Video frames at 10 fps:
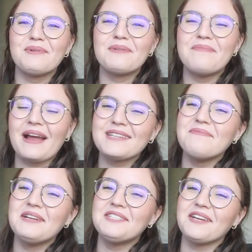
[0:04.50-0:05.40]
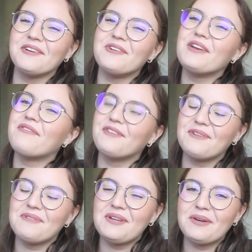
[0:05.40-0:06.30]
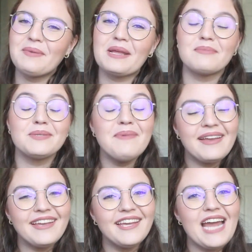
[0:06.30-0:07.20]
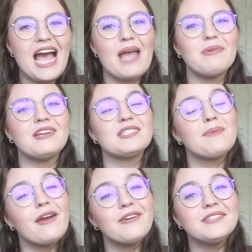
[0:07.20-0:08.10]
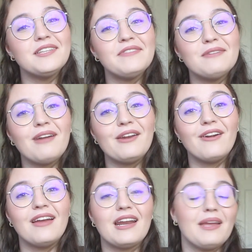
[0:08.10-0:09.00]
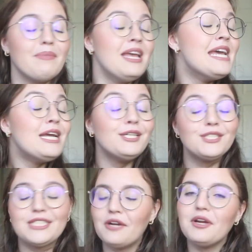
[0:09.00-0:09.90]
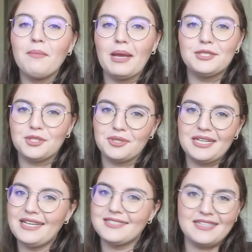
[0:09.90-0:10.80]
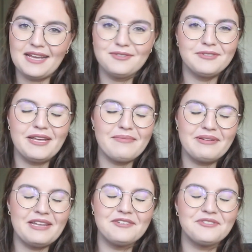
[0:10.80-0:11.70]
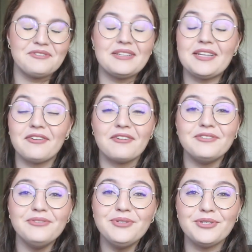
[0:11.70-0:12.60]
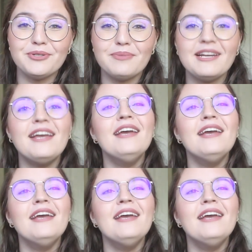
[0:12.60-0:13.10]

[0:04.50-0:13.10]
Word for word: welcome back to my channel. If you're new here, my name's Megan. I'm an aspiring TV writer and I'm sharing my journey into the entertainment industry here on YouTube.